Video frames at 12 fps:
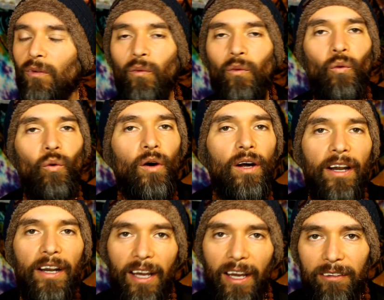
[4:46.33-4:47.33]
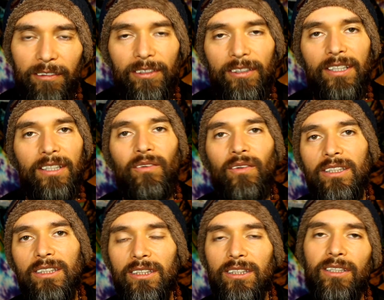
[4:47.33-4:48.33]
whatever it
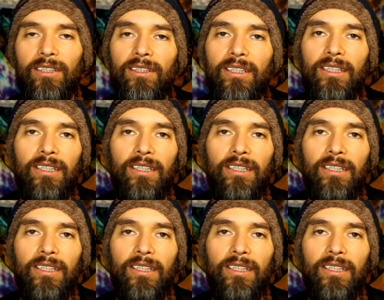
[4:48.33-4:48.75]
wants to